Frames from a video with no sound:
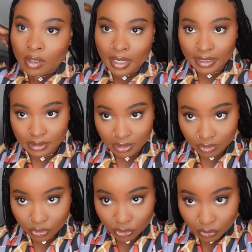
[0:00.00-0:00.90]
I
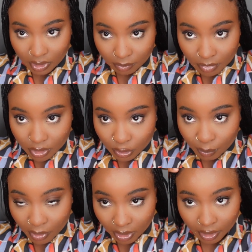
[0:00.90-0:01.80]
did do a middle
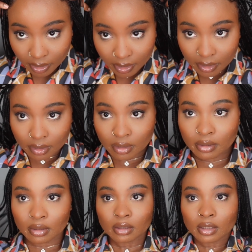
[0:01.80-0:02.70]
part.
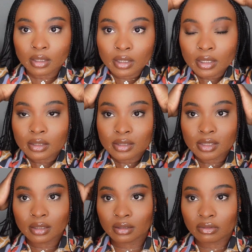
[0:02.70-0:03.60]
It looks
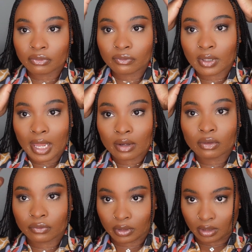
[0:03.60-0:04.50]
a little flat
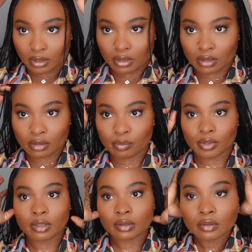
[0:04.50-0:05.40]
over here,
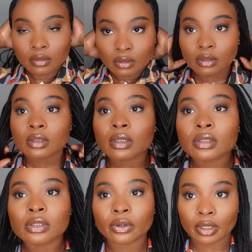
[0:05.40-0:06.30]
but
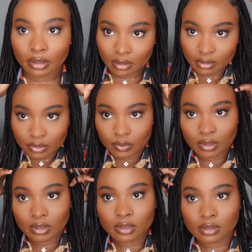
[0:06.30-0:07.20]
it's okay. It is what
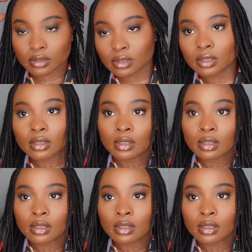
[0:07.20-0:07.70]
it is.